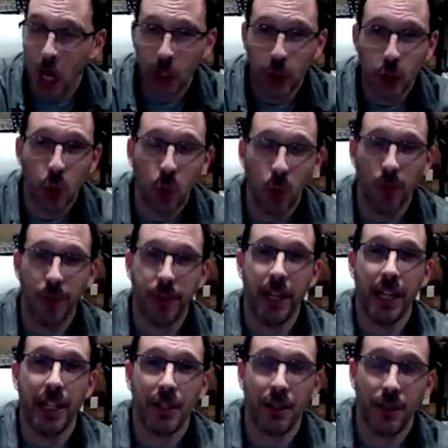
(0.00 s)
uncool
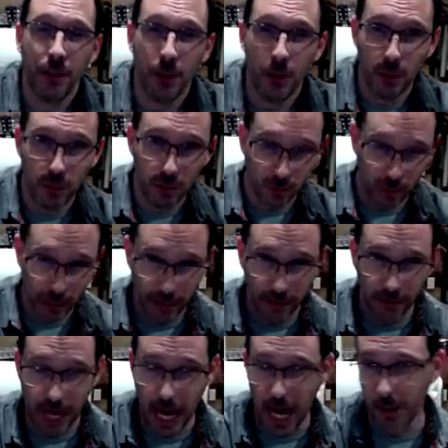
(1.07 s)
thing to do
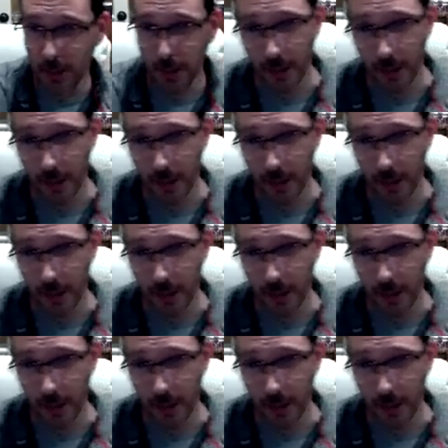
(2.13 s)
with dad,